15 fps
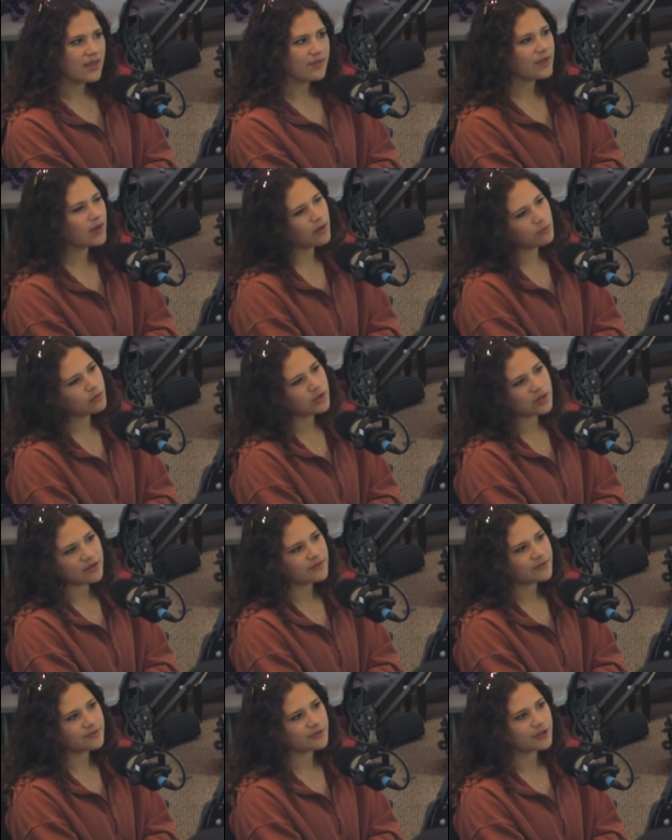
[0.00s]
than I would
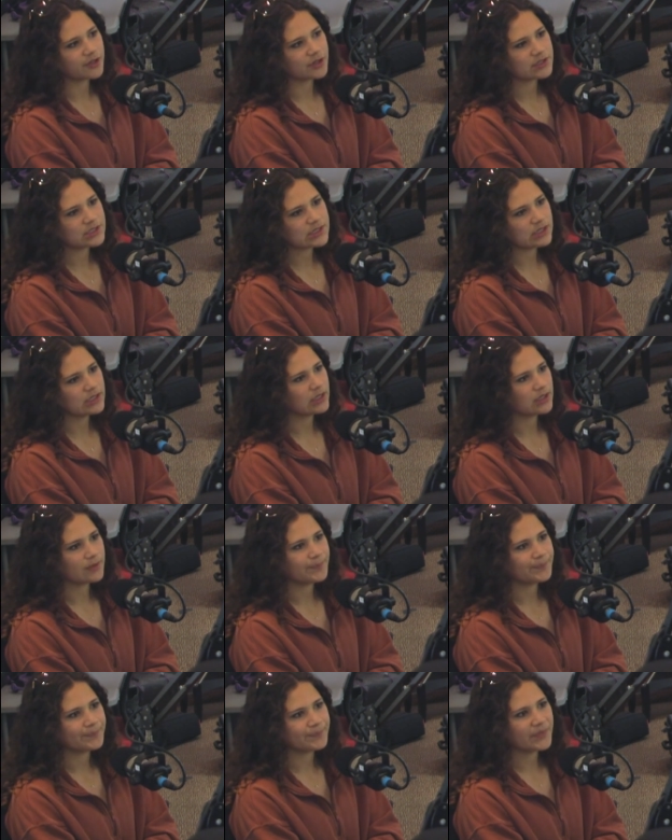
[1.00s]
have learned
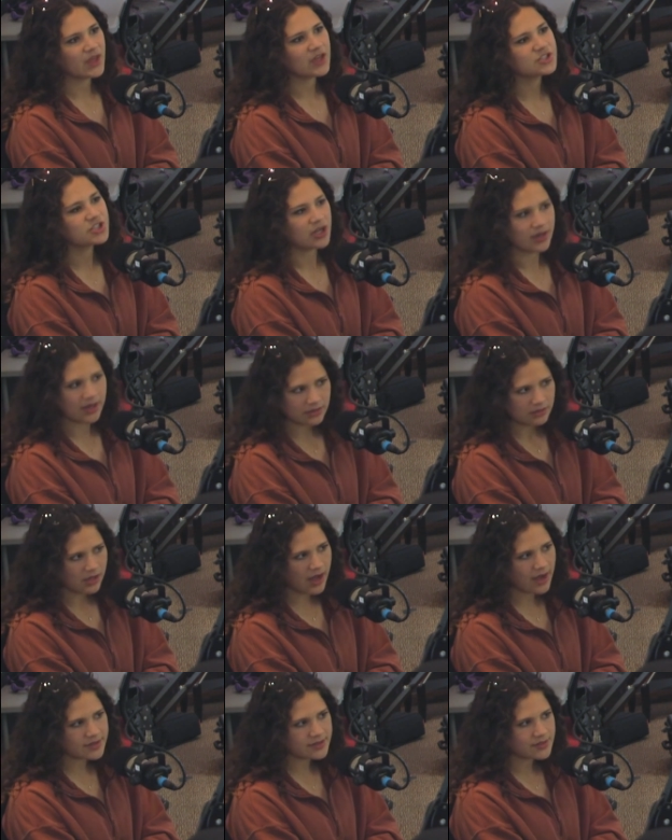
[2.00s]
in a gen ed
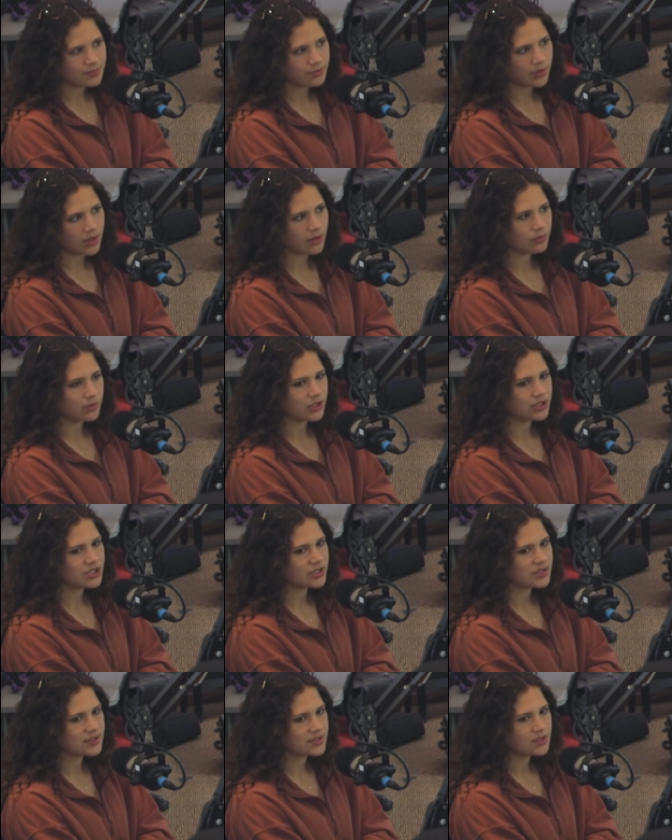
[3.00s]
class where we're
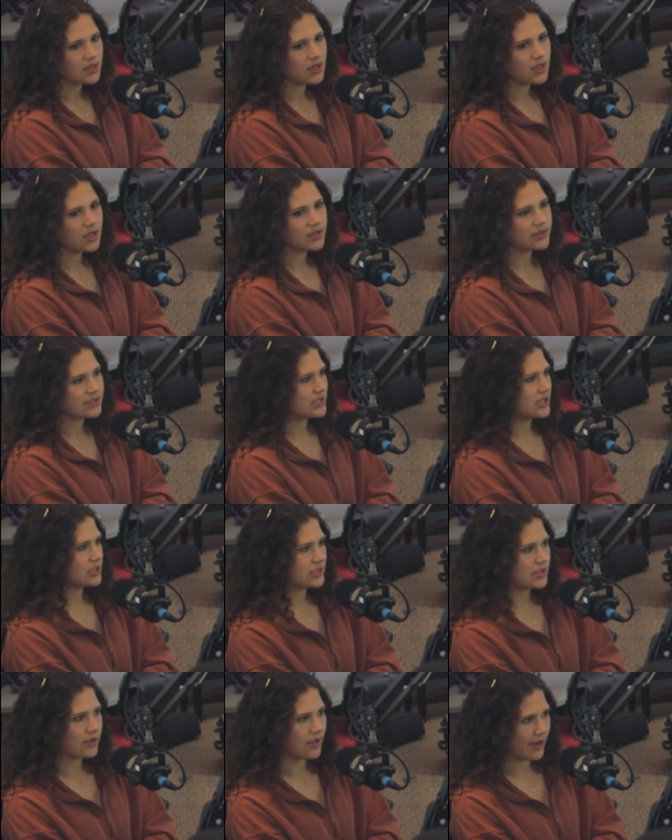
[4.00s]
just listening
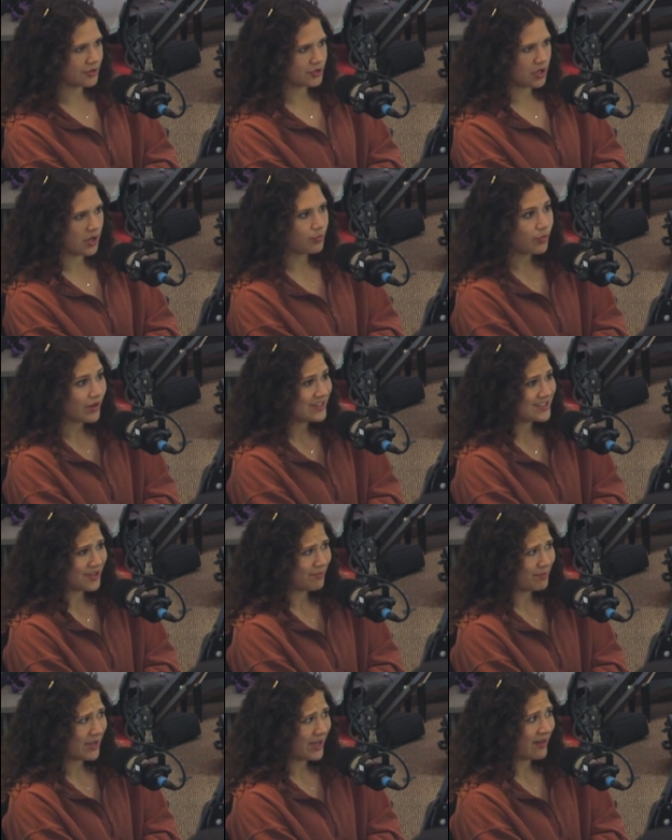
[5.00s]
to a lecture and brain
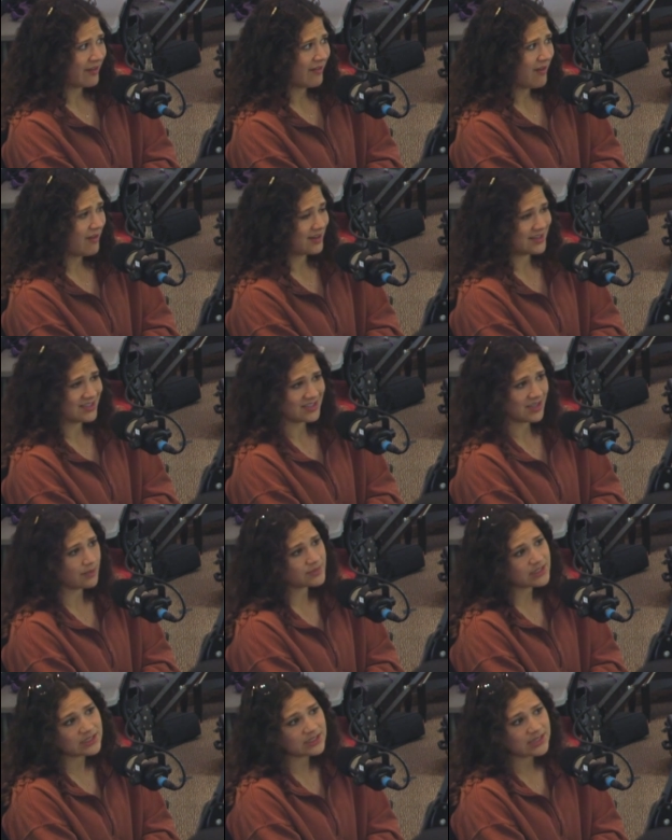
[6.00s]
dumping on
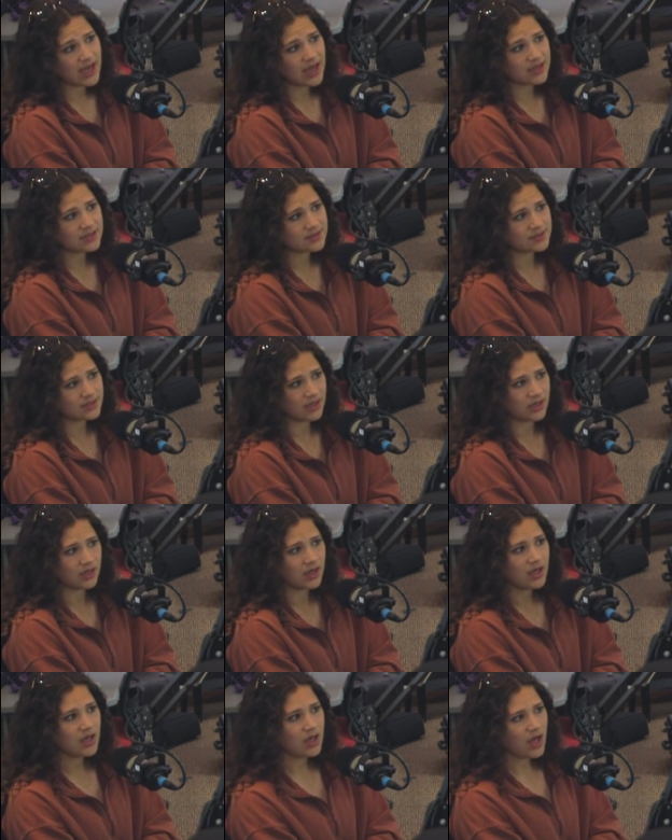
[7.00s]
exams and tests.
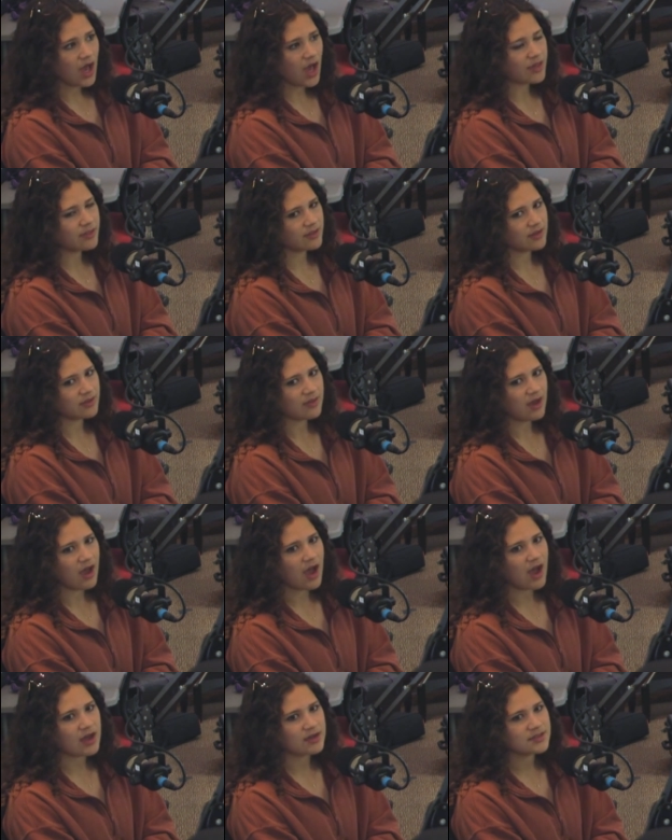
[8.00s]
And I think that
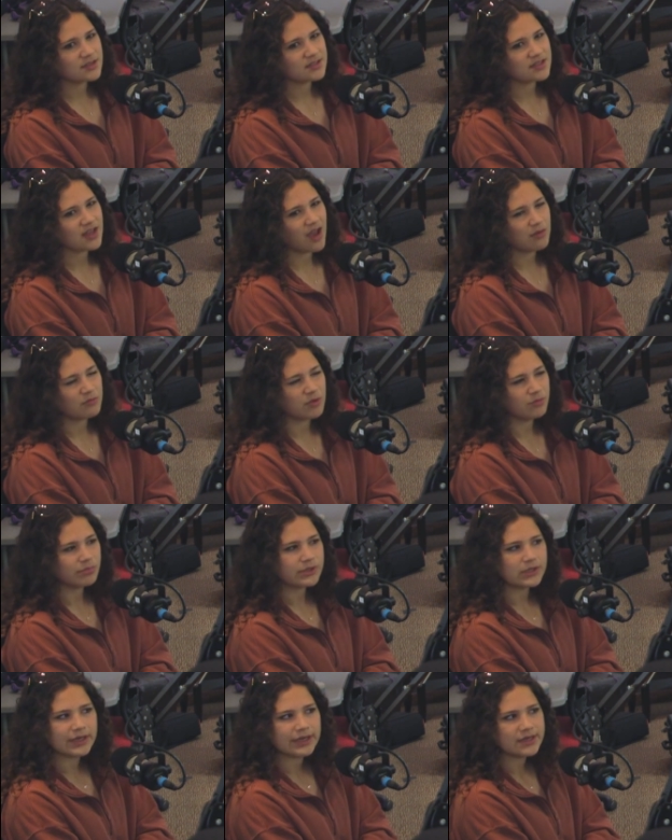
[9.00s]
has its time and
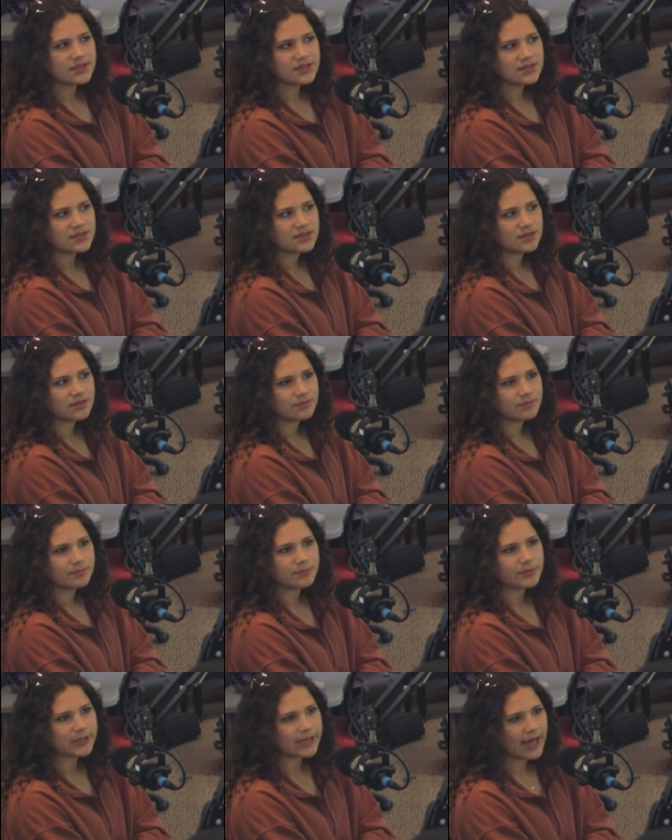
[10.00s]
place,
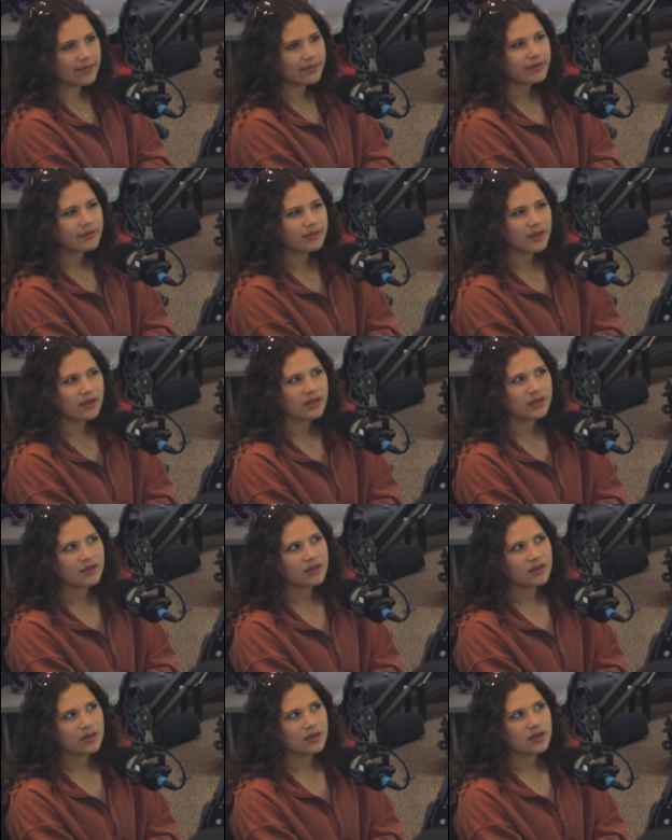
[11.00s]
but I think that
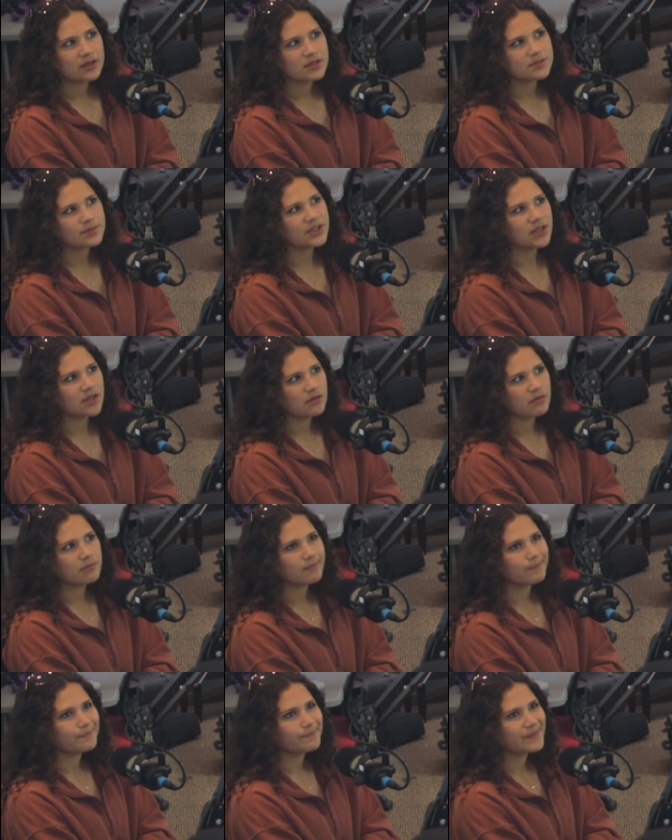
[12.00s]
to me
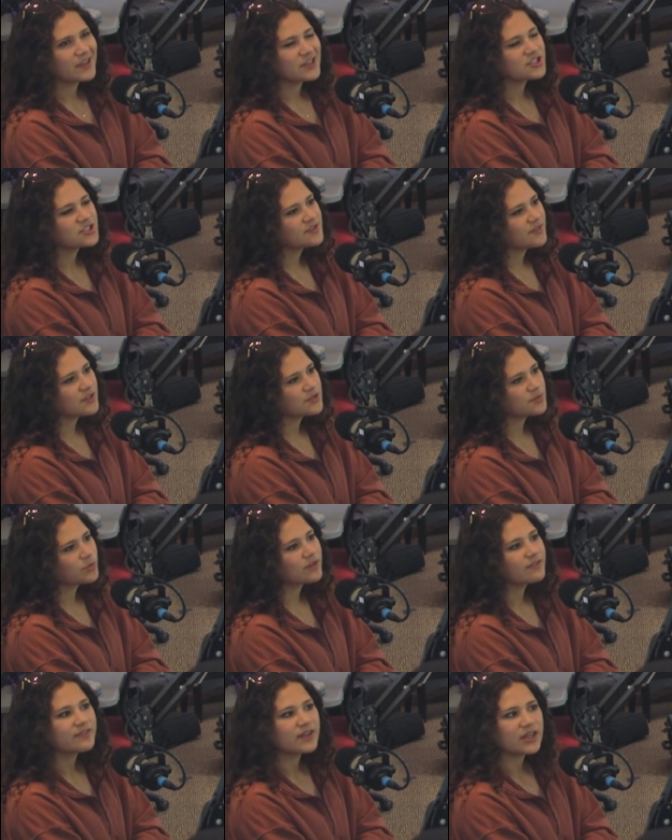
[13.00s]
it just feels
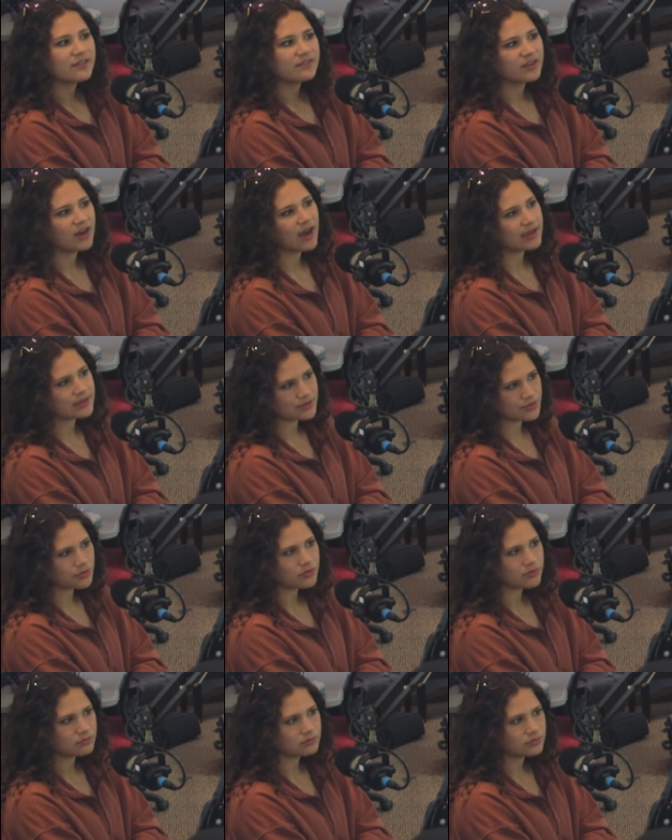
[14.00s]
more fitting for high
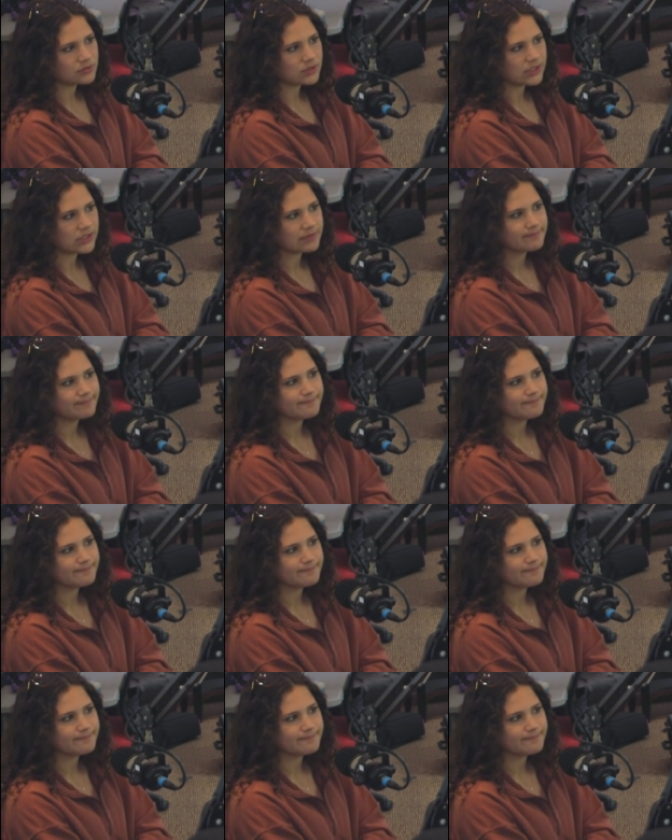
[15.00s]
school. Like